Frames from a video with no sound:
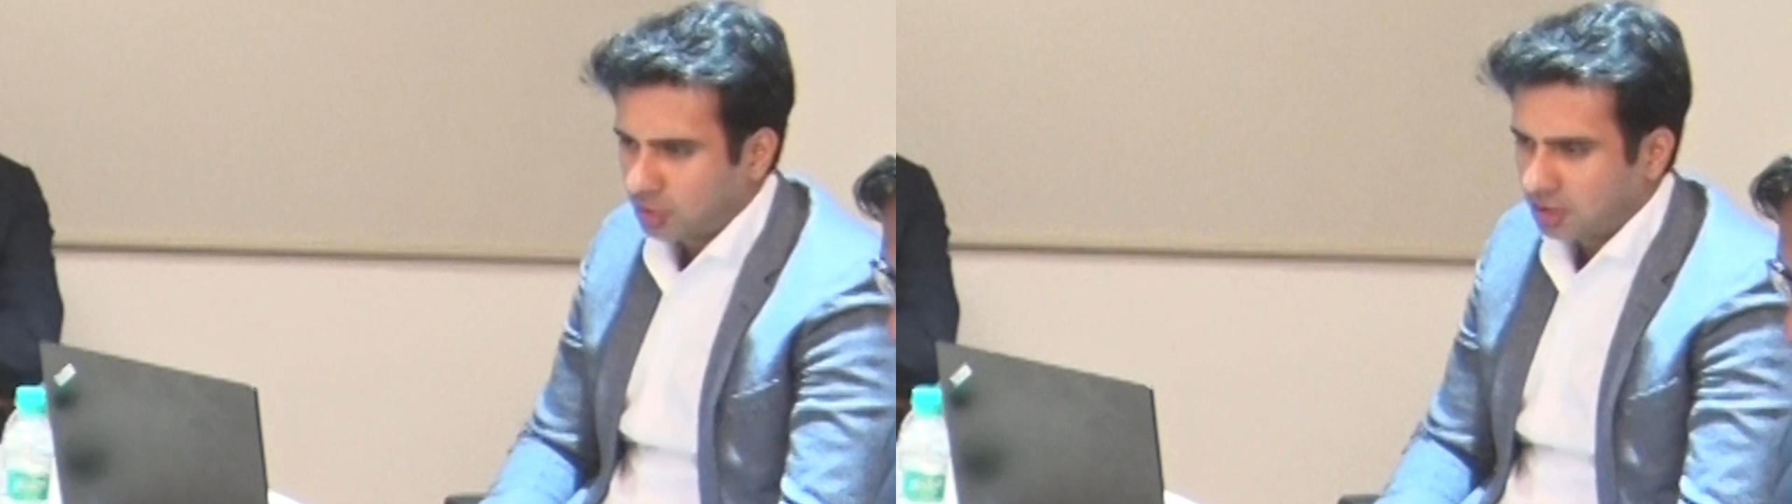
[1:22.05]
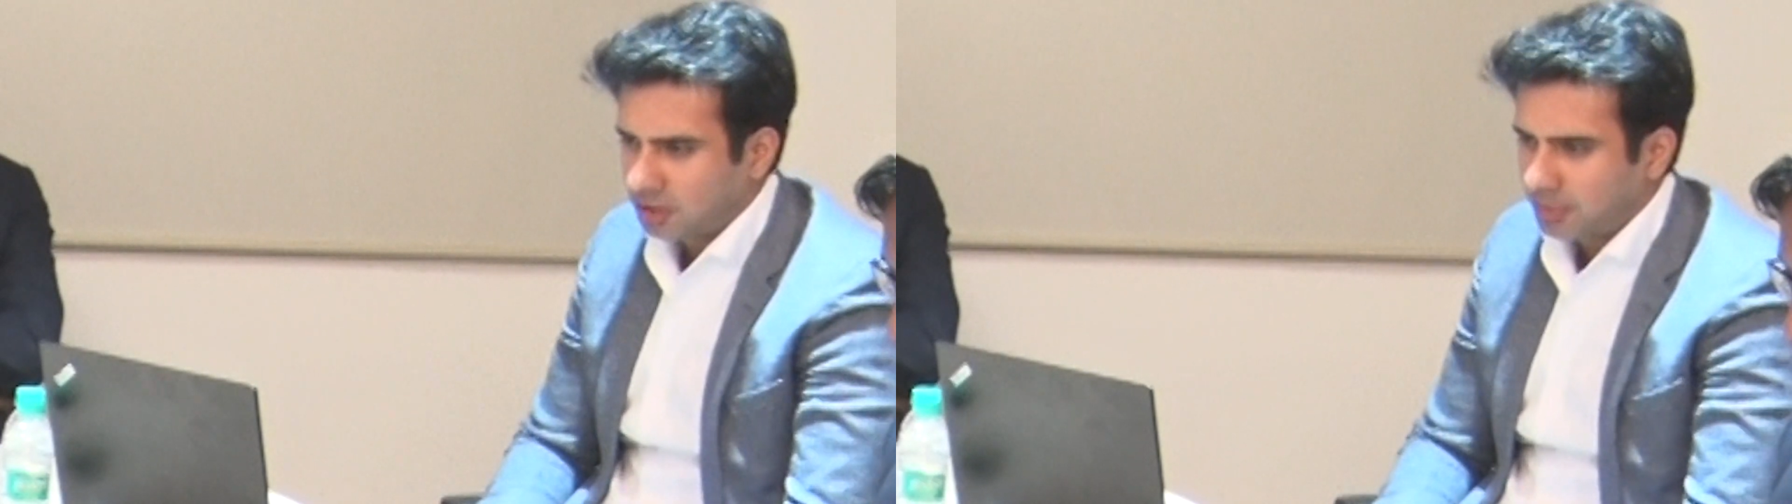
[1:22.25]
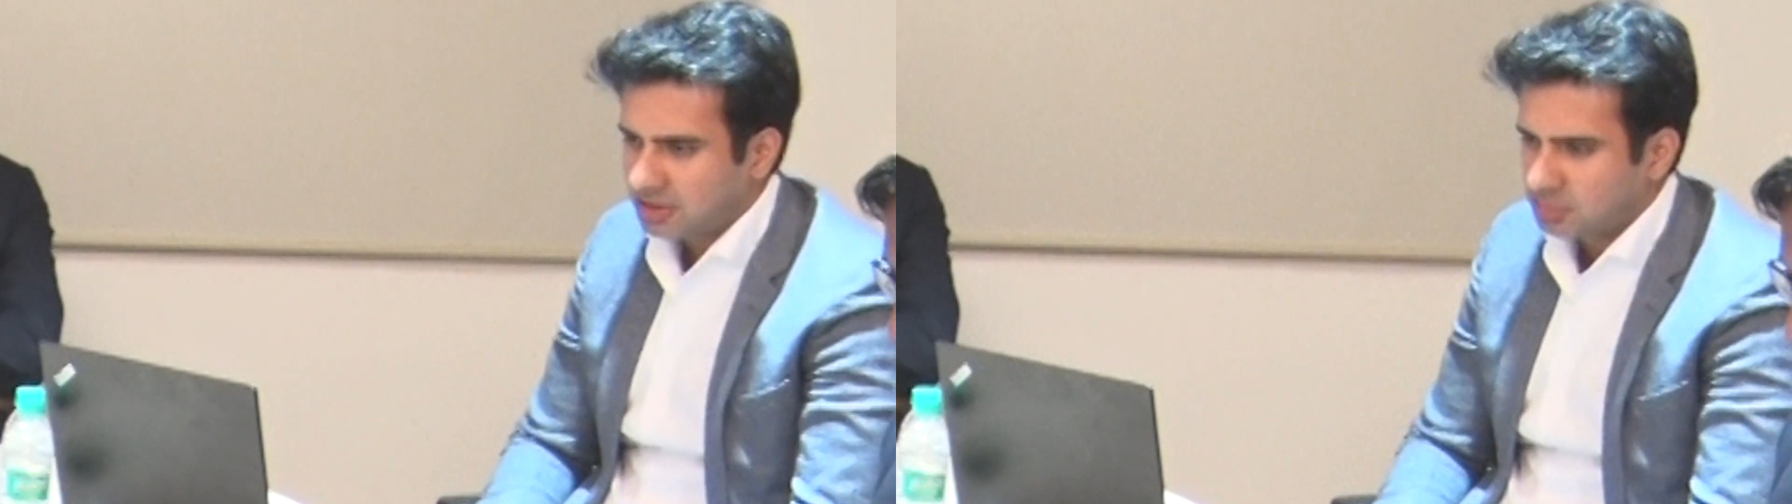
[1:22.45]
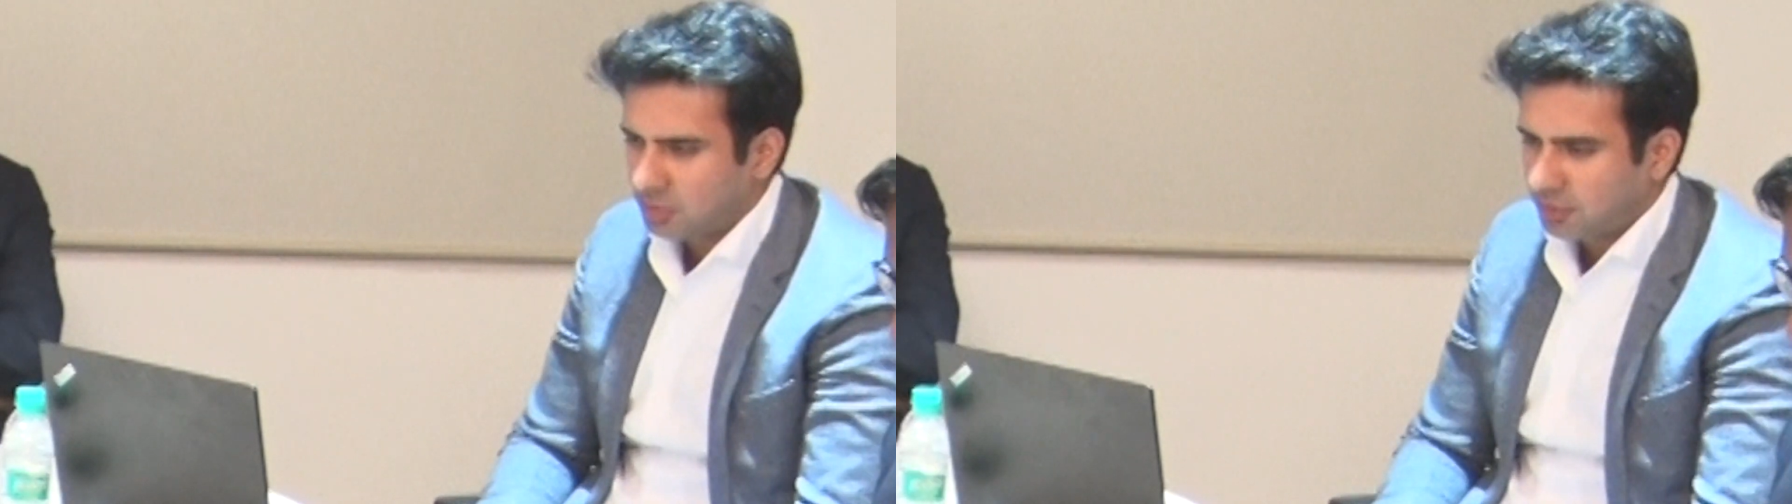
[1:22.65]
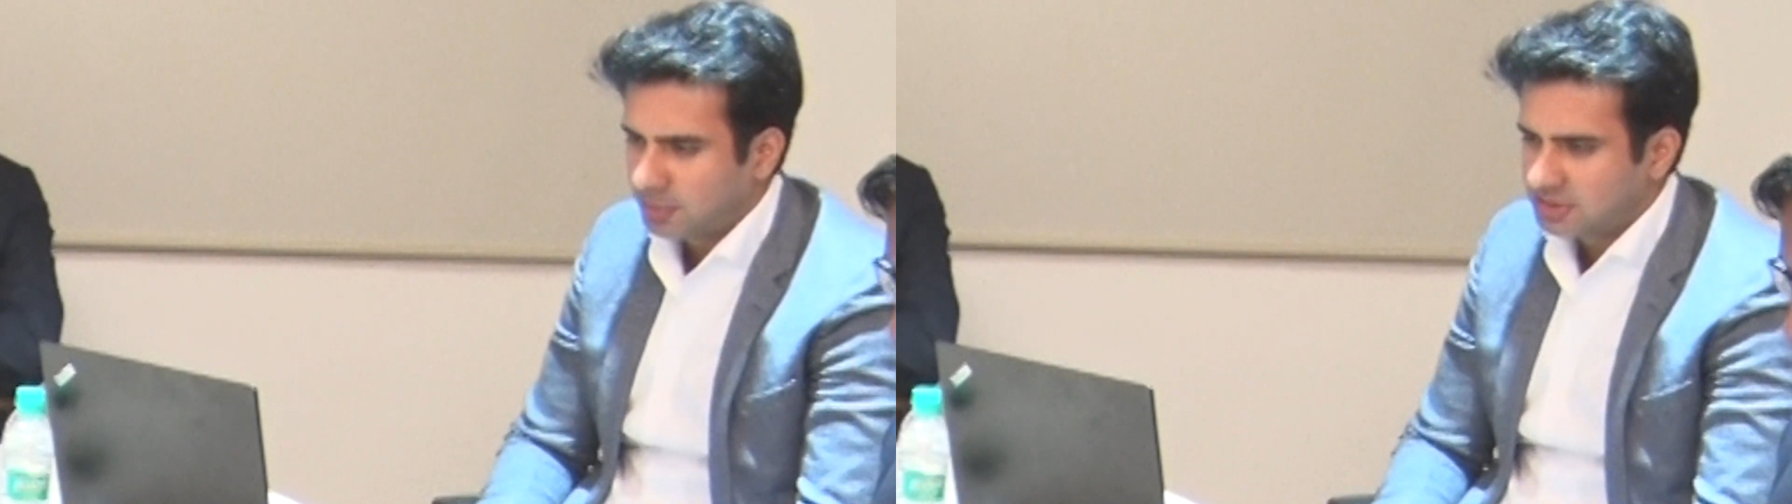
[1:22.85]
earlier by some
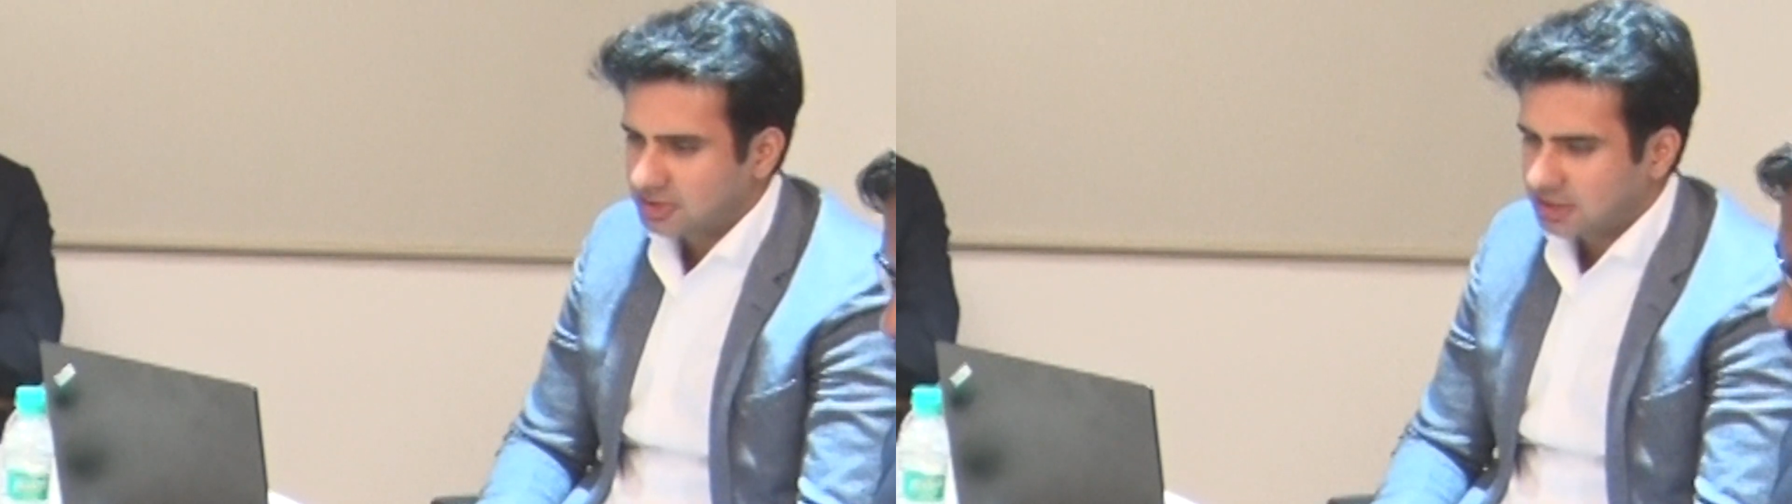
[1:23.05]
of the business